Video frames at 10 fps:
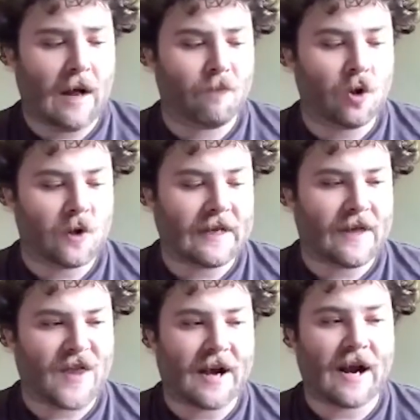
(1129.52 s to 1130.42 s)
looking at
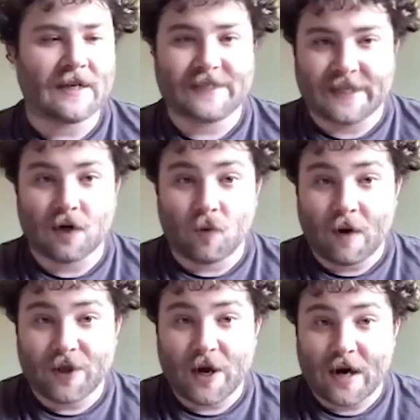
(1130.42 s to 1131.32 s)
that idea, right?
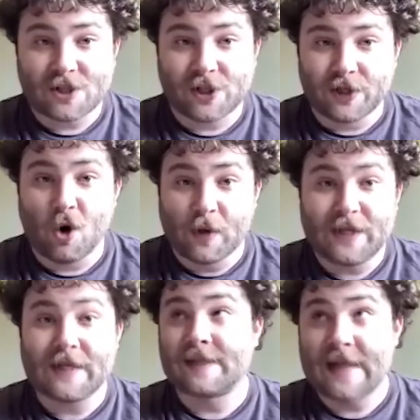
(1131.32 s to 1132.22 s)
Without actually knowing
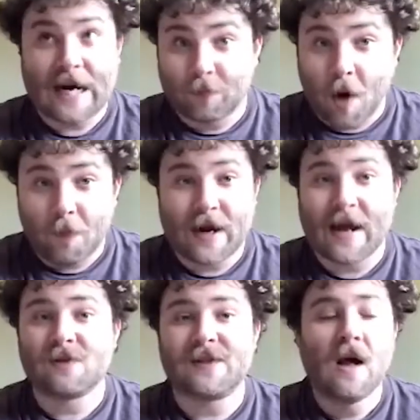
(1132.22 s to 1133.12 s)
the exact proper
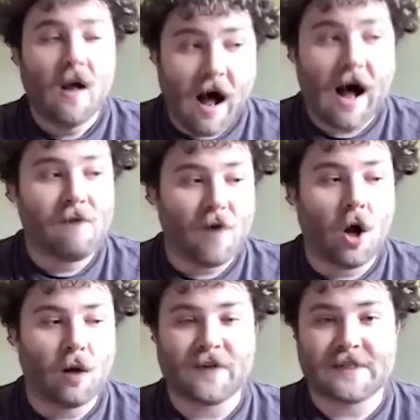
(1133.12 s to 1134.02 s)
nouns of
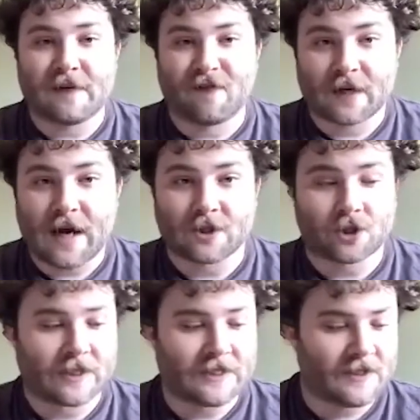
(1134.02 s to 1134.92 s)
all of these different
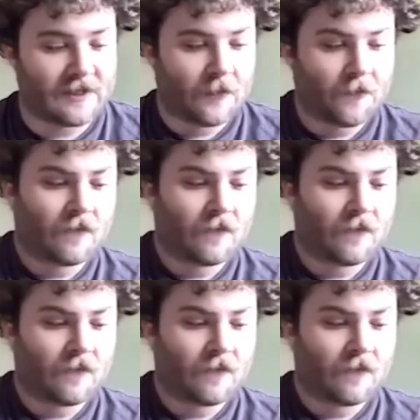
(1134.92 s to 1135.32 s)
countries.